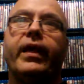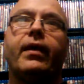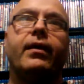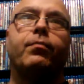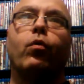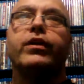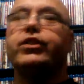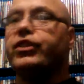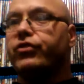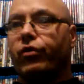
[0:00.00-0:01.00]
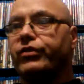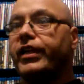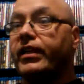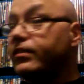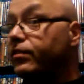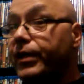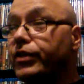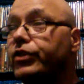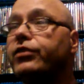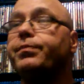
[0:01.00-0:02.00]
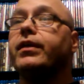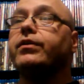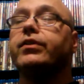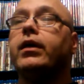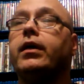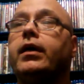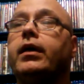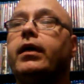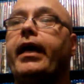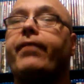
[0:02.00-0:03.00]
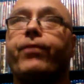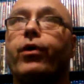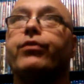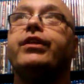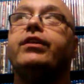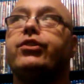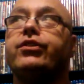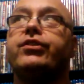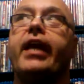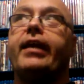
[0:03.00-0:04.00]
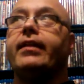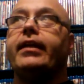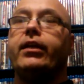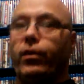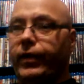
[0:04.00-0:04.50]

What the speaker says: at a point she starts to get suspicious because at first he's just saying that